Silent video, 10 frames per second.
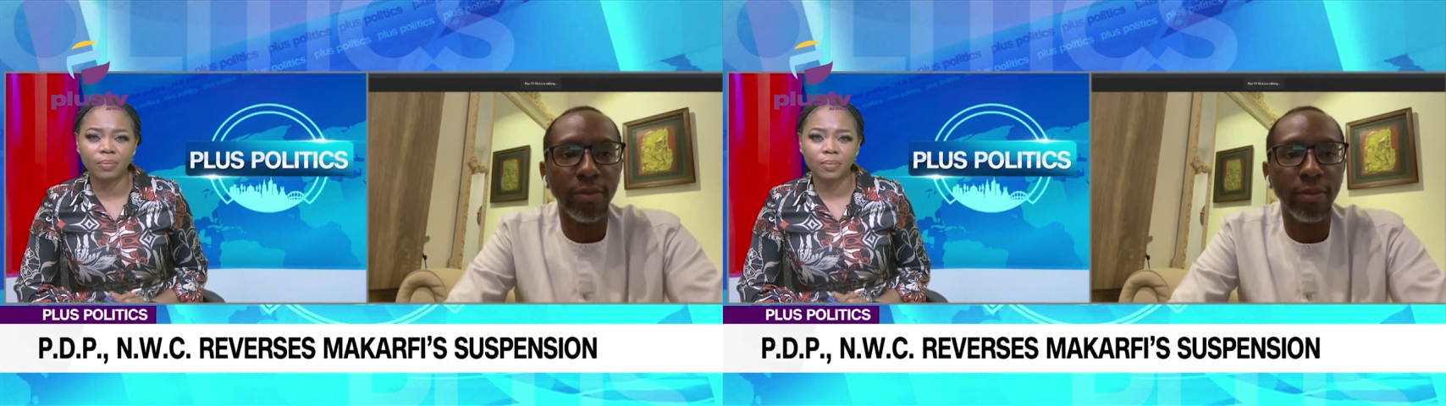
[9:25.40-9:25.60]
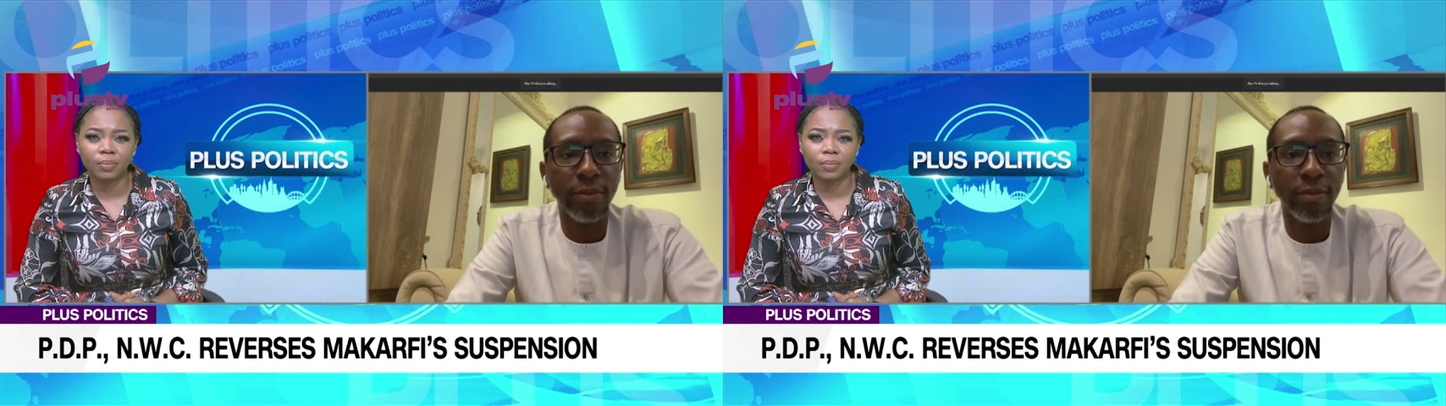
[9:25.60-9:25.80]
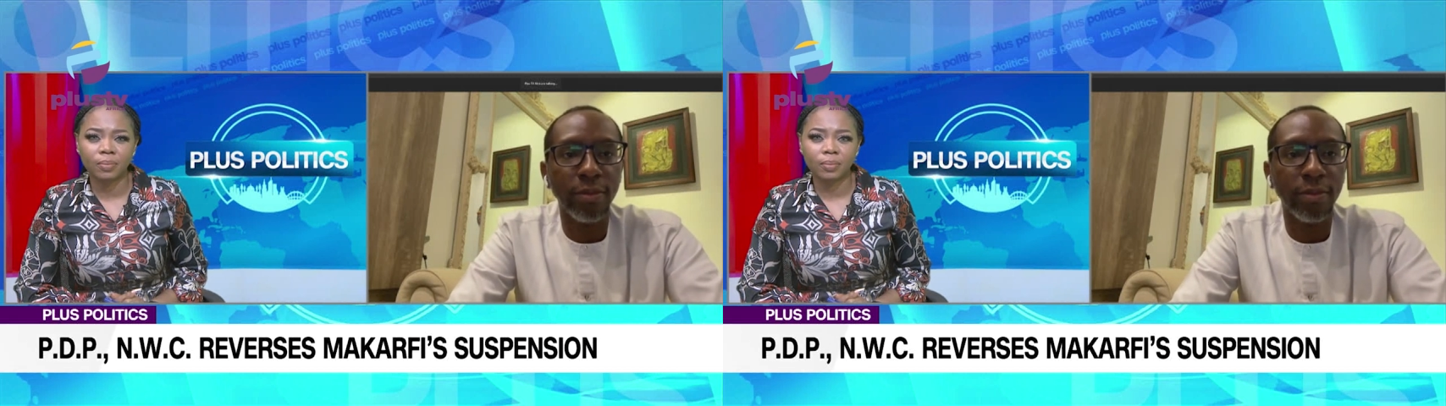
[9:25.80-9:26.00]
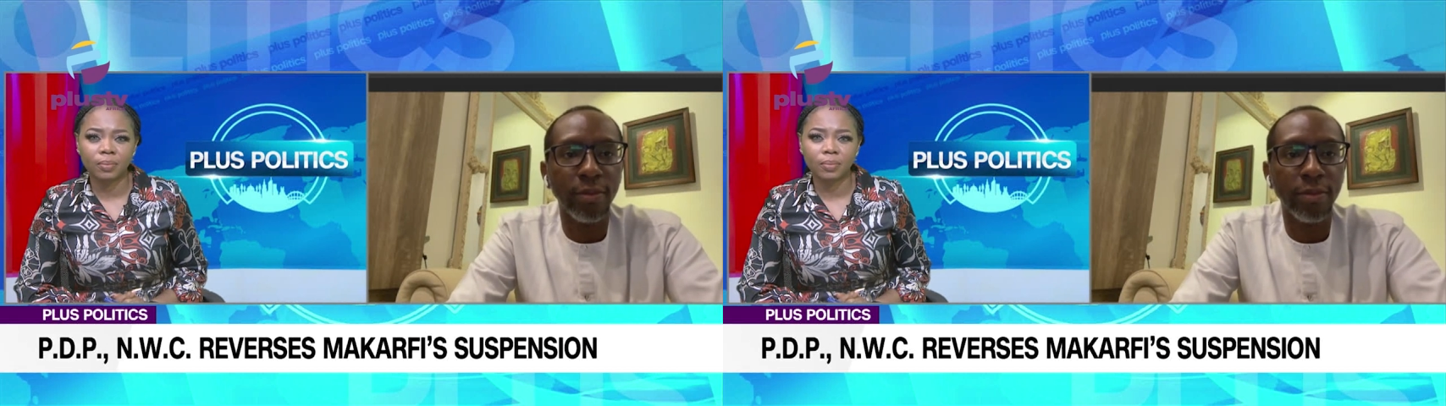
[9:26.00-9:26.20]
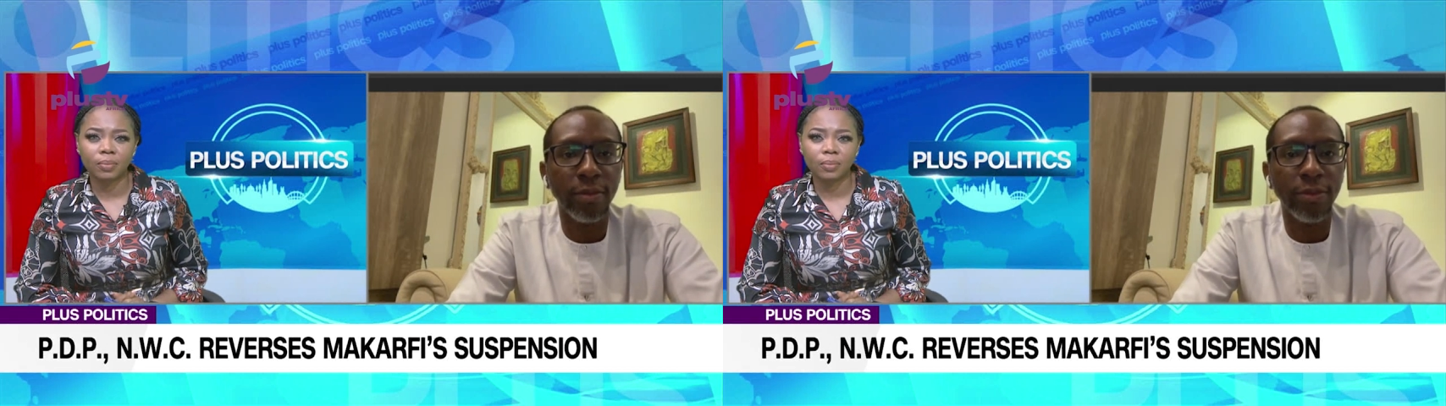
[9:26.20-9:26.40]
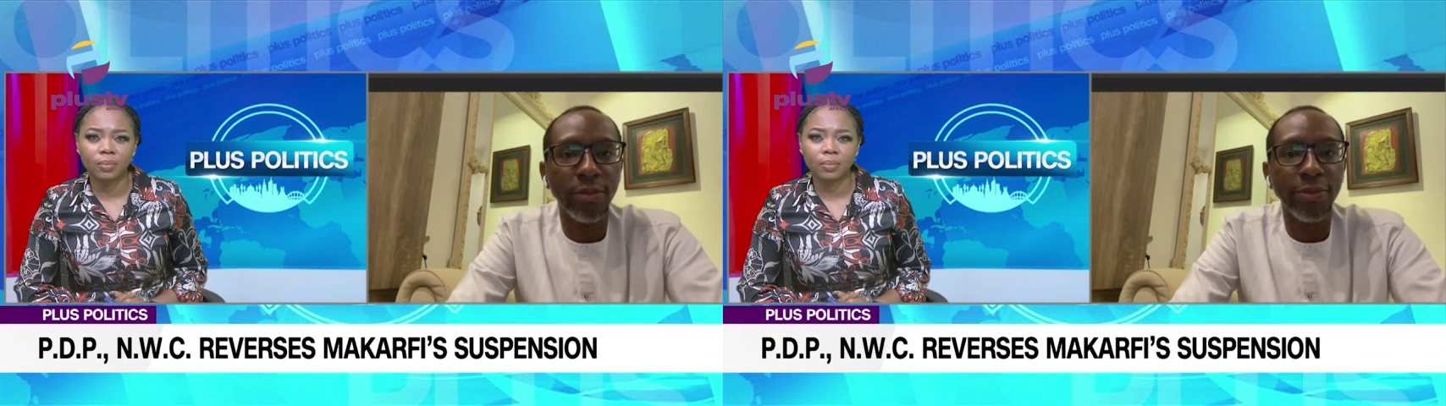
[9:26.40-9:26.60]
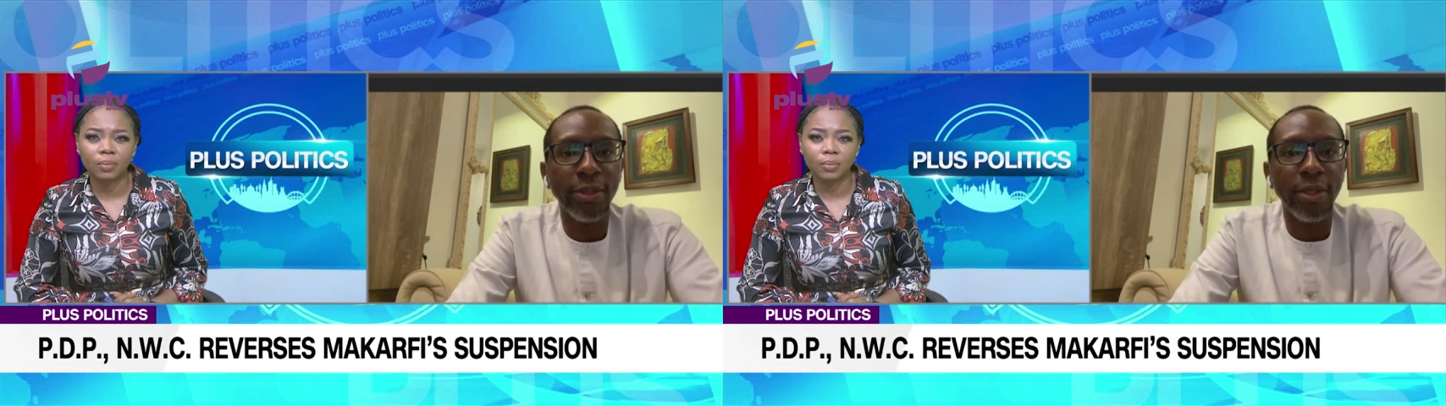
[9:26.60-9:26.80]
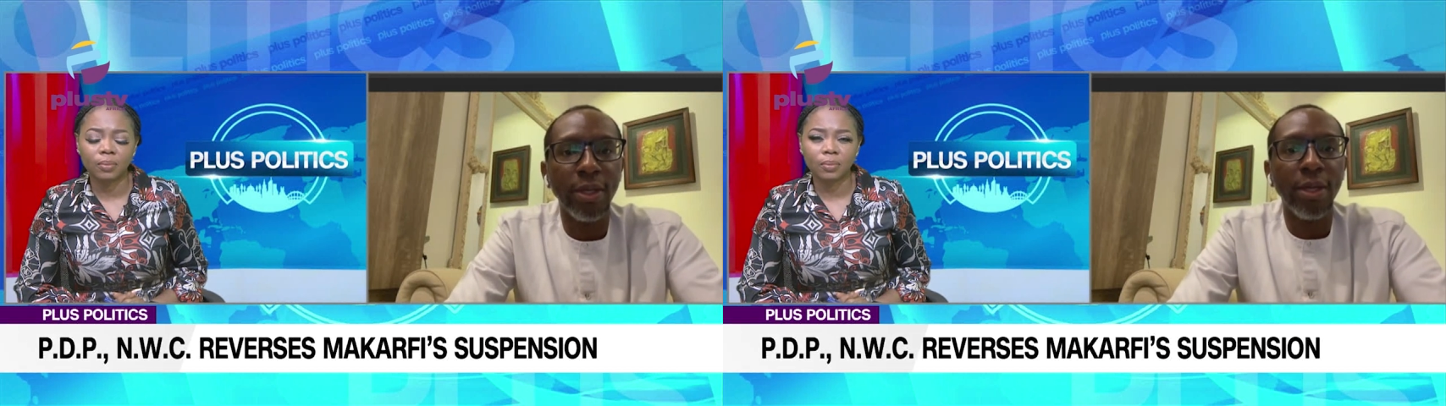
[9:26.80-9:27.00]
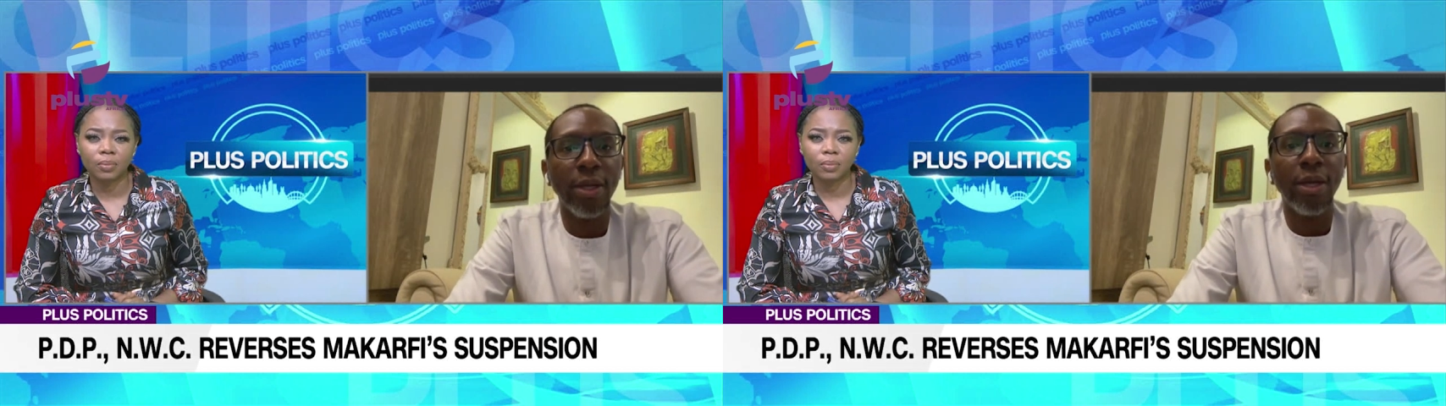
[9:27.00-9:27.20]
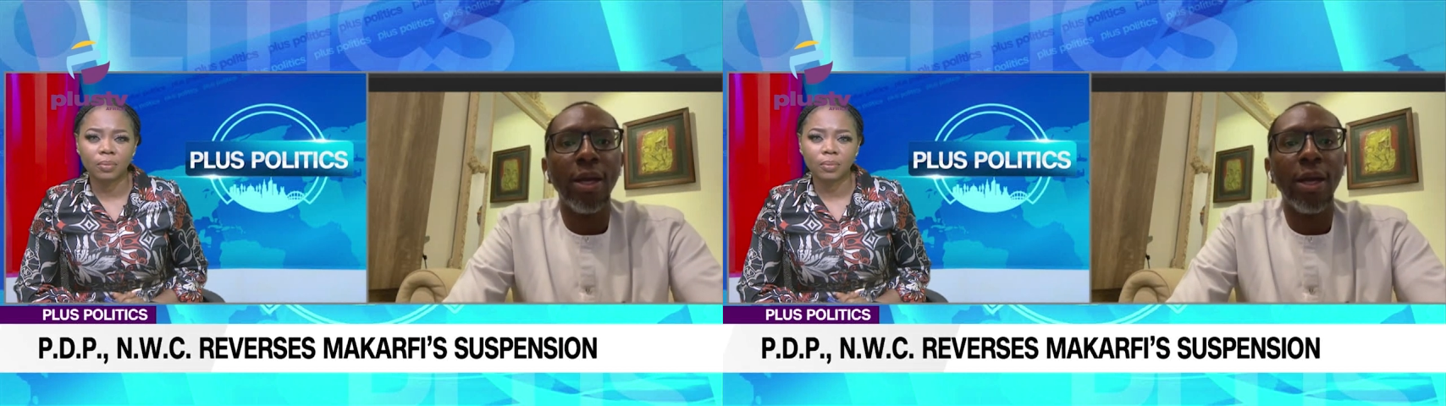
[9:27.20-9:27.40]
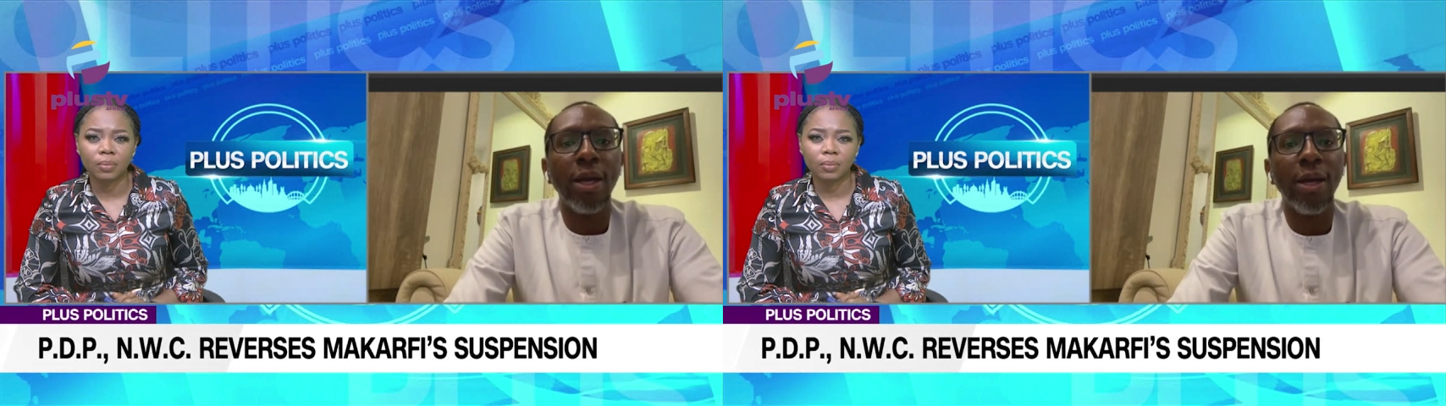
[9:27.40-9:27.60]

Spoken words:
No one is speaking in this clip.